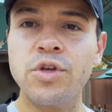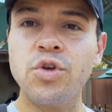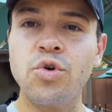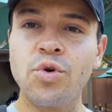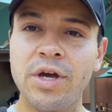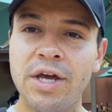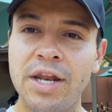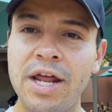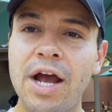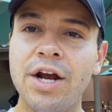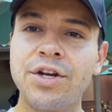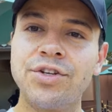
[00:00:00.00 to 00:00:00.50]
you
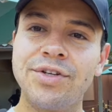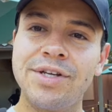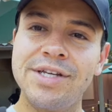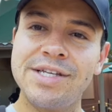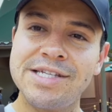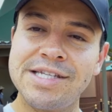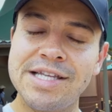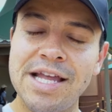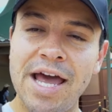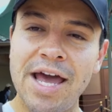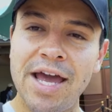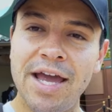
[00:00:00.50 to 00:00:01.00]
can actually
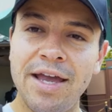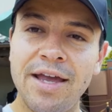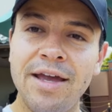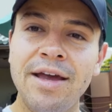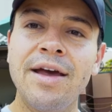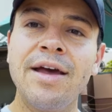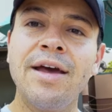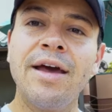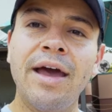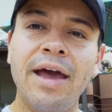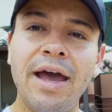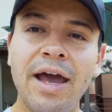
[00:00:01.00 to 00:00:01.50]
stay
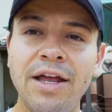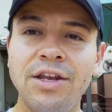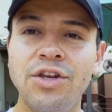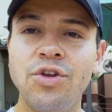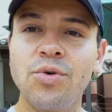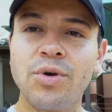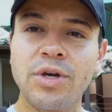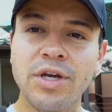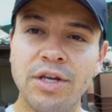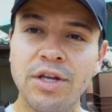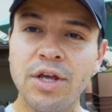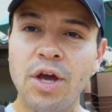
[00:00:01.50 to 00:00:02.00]
and
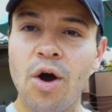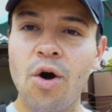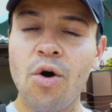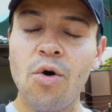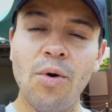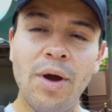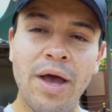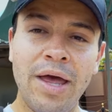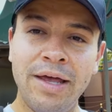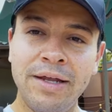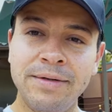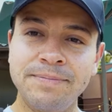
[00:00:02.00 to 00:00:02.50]
you can
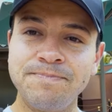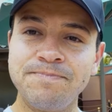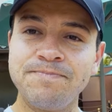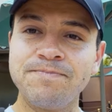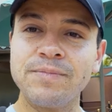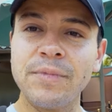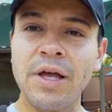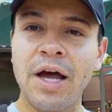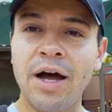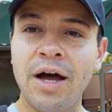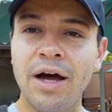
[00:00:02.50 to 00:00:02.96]
go and